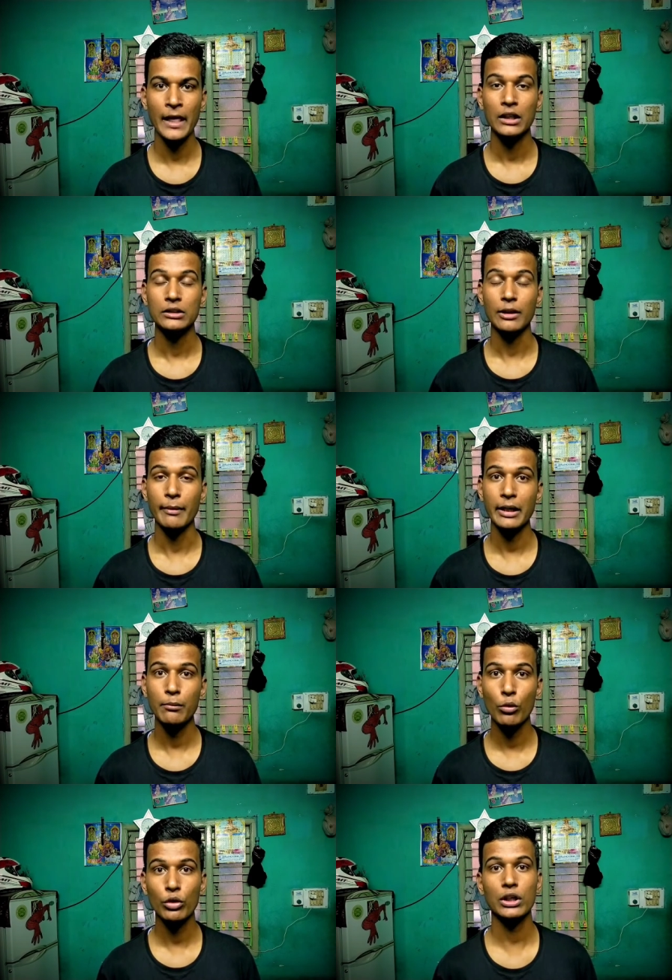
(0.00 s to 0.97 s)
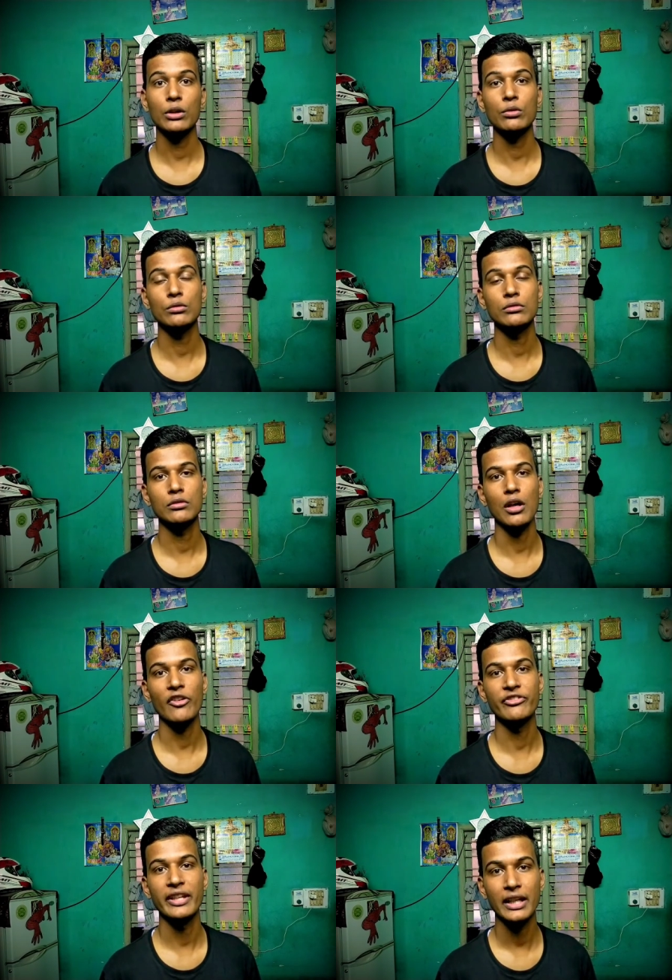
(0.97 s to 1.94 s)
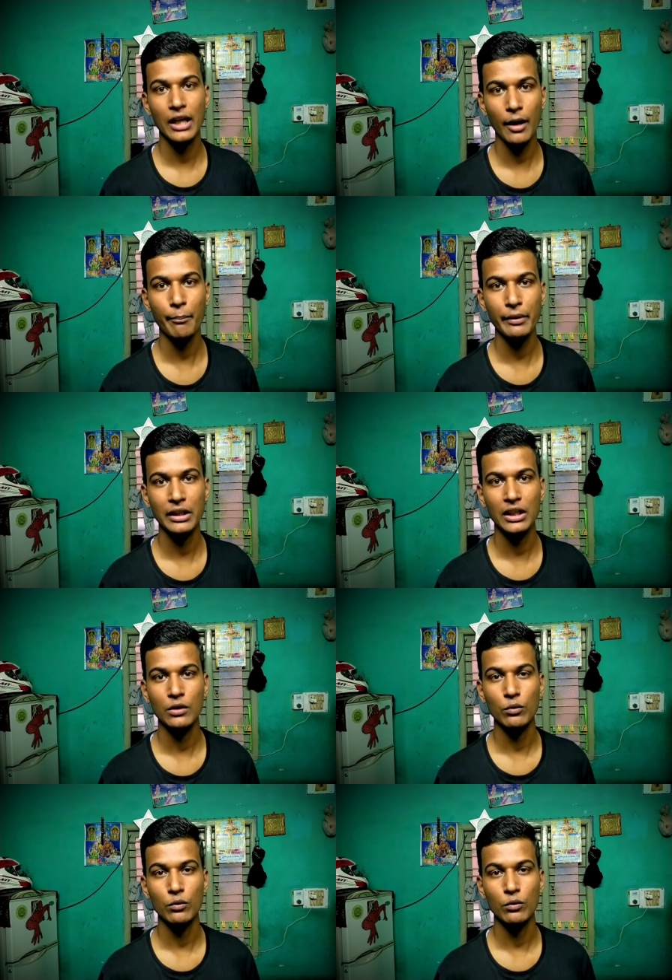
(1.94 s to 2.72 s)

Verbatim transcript: the main motive of their company